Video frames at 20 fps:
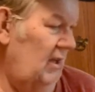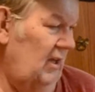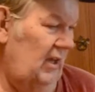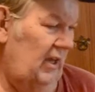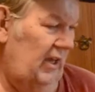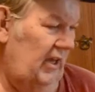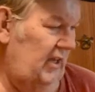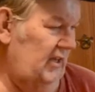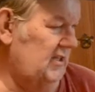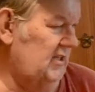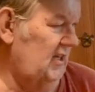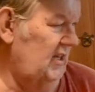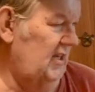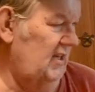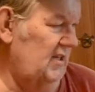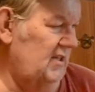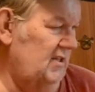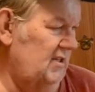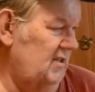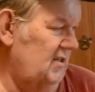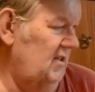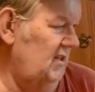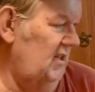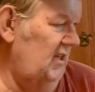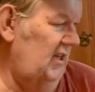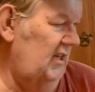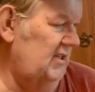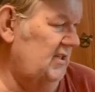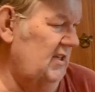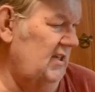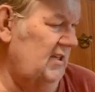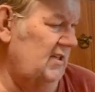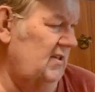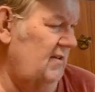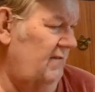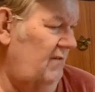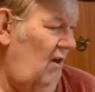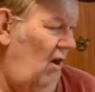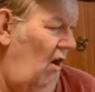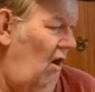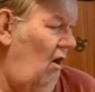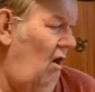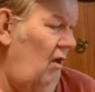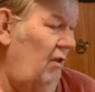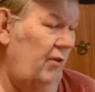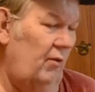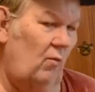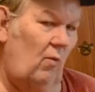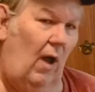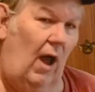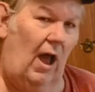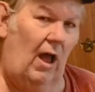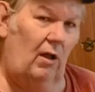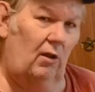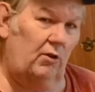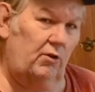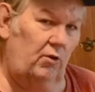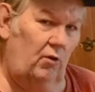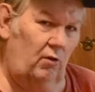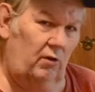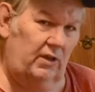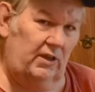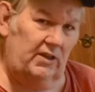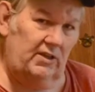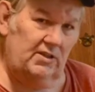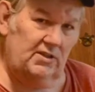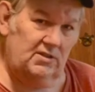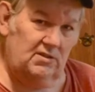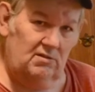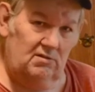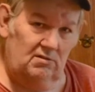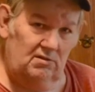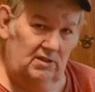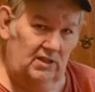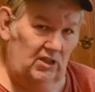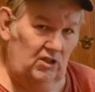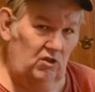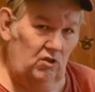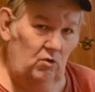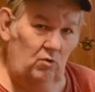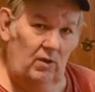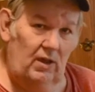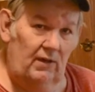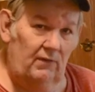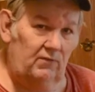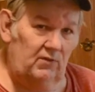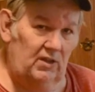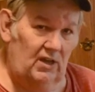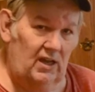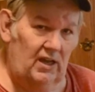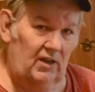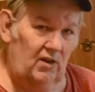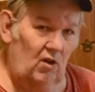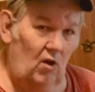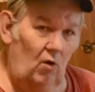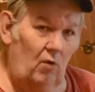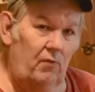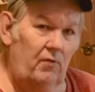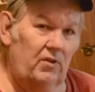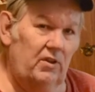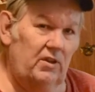he says of all the wild turkeys that you have done over the